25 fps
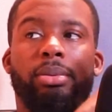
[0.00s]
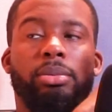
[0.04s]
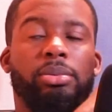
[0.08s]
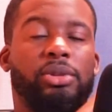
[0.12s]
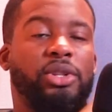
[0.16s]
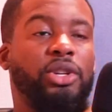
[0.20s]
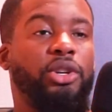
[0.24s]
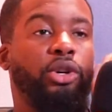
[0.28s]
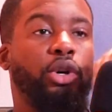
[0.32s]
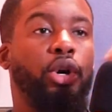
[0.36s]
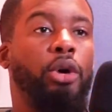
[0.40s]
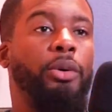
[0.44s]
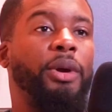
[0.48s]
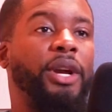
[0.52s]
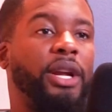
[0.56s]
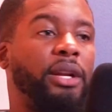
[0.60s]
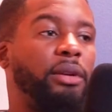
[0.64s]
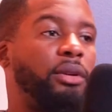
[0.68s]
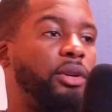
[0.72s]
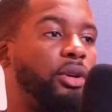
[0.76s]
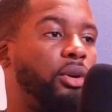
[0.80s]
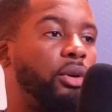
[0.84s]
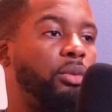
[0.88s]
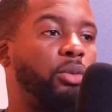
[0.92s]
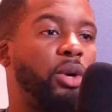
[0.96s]
So you okay. go in, you
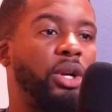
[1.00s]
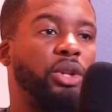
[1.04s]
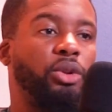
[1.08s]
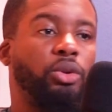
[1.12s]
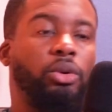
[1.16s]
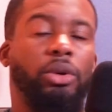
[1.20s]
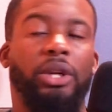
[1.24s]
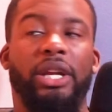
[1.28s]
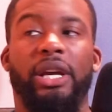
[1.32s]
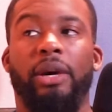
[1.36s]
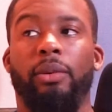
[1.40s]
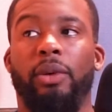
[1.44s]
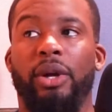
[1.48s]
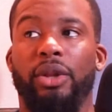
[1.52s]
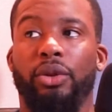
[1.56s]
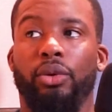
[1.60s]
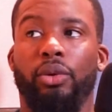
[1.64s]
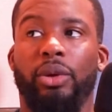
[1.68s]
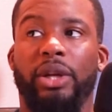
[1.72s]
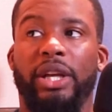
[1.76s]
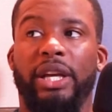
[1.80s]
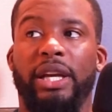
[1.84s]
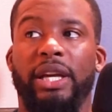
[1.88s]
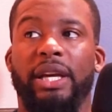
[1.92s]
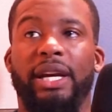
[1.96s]
got one door there, one door
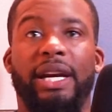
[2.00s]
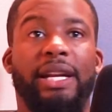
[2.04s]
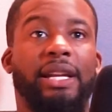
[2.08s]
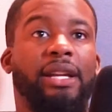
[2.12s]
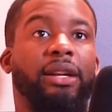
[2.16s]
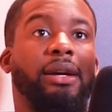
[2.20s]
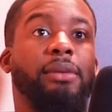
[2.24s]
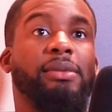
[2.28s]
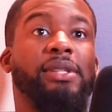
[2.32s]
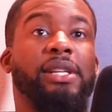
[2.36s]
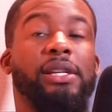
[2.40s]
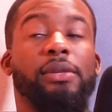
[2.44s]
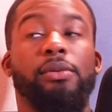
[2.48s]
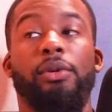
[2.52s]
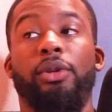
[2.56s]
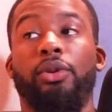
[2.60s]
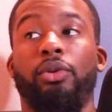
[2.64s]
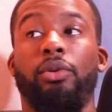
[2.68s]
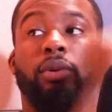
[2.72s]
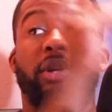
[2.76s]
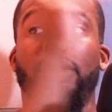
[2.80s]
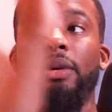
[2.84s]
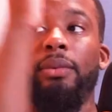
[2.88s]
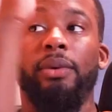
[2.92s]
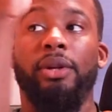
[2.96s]
there, and then upstairs, one door
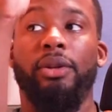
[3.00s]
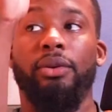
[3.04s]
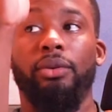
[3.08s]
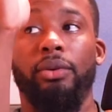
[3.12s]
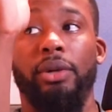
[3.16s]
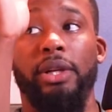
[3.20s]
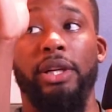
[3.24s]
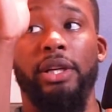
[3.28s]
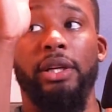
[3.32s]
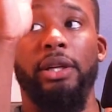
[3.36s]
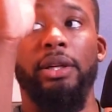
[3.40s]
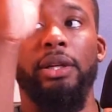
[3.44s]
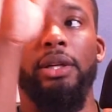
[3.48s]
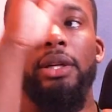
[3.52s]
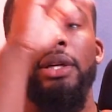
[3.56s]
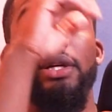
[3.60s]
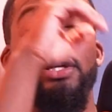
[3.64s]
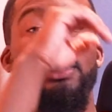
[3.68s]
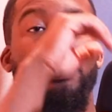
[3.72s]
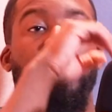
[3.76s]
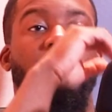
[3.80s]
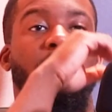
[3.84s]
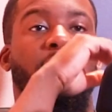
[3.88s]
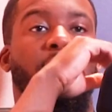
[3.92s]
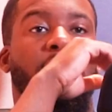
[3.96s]
there, one door there. Mm.
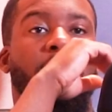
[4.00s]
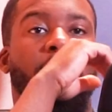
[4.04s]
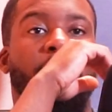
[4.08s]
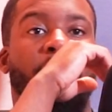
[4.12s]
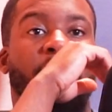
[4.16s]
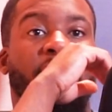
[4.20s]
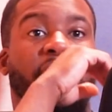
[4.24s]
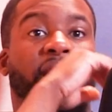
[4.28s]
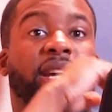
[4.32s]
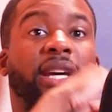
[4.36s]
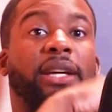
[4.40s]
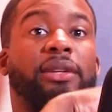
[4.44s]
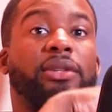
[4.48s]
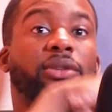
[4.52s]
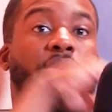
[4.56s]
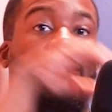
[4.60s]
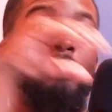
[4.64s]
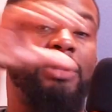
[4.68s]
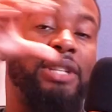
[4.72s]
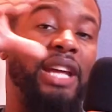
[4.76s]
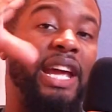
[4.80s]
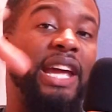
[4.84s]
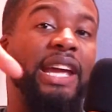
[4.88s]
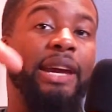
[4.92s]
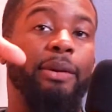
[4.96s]
But yeah, so
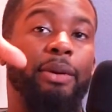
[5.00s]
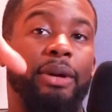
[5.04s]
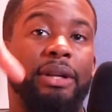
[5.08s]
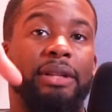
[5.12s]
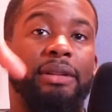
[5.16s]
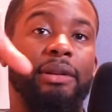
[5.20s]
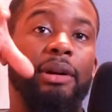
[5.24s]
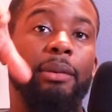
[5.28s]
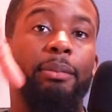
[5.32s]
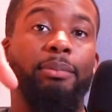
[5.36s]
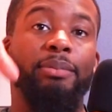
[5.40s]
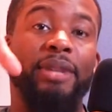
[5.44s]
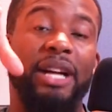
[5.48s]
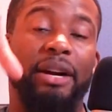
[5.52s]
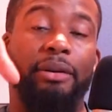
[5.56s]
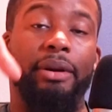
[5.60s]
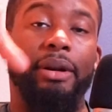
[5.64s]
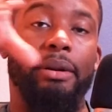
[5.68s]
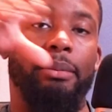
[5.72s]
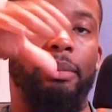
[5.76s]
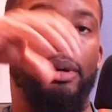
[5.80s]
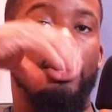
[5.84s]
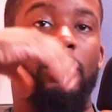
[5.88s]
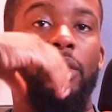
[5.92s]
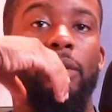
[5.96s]
they were the directly
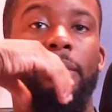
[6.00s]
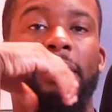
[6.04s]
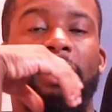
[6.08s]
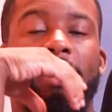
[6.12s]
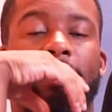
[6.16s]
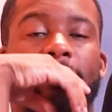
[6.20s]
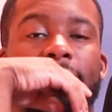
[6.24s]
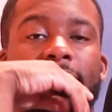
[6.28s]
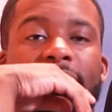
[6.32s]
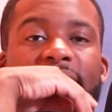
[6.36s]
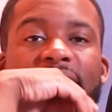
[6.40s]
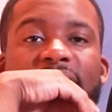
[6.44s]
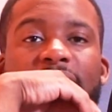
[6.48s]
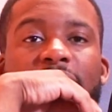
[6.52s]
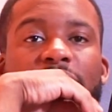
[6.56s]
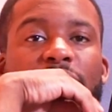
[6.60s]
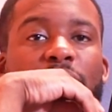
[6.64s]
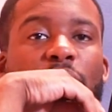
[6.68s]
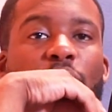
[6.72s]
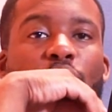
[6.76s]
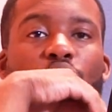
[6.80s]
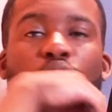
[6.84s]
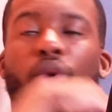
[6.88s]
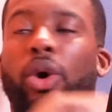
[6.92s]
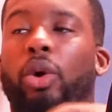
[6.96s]
below, man. They used to
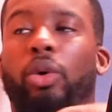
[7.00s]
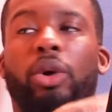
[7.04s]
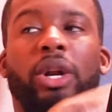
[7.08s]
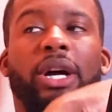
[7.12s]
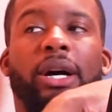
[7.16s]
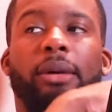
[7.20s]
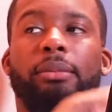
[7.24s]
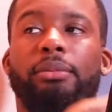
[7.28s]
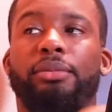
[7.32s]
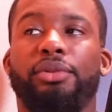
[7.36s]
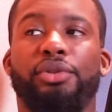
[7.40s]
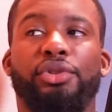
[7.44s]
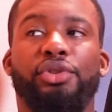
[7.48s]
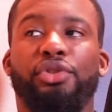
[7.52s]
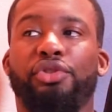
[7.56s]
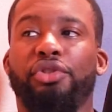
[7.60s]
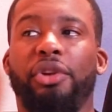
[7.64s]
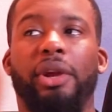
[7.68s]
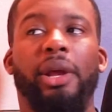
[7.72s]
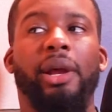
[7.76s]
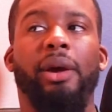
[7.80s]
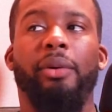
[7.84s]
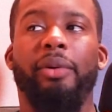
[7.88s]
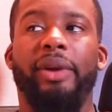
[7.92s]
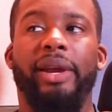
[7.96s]
roll up
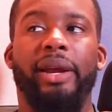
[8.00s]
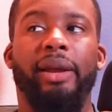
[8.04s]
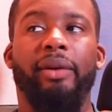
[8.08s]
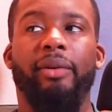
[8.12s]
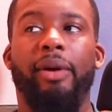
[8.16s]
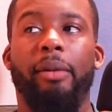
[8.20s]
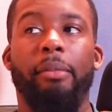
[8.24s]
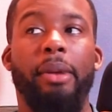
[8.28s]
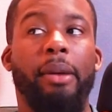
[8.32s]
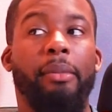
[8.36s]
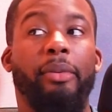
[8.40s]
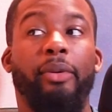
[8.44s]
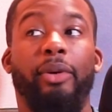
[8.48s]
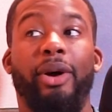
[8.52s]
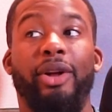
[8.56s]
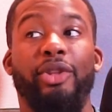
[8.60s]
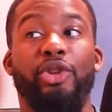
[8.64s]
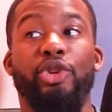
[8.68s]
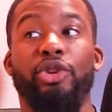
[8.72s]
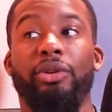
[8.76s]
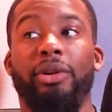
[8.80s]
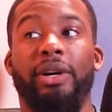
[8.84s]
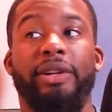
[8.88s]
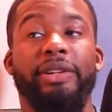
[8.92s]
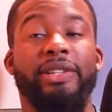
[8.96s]
straight away. I remember one,
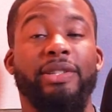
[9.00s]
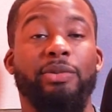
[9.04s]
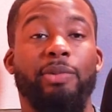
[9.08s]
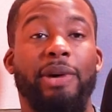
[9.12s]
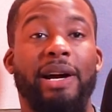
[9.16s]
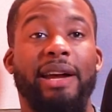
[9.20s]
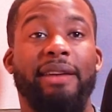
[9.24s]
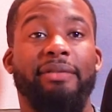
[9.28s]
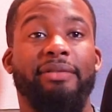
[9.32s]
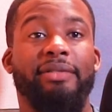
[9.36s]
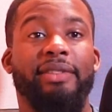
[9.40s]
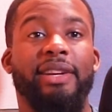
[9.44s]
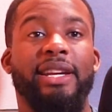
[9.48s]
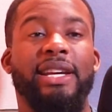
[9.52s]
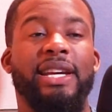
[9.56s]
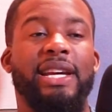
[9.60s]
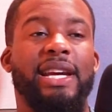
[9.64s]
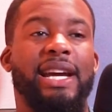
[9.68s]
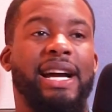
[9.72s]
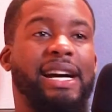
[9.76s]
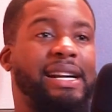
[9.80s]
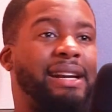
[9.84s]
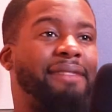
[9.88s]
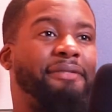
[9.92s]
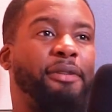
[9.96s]
you and his wife.
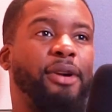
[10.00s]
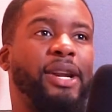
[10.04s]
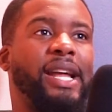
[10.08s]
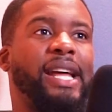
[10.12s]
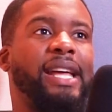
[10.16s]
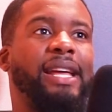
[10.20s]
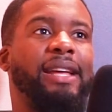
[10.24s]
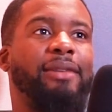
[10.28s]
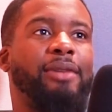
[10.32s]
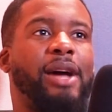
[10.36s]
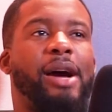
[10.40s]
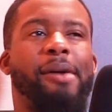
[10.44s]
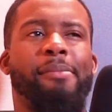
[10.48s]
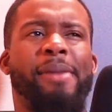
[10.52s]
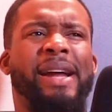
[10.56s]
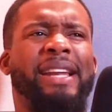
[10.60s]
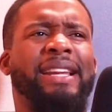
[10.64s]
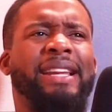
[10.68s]
And I felt like, a man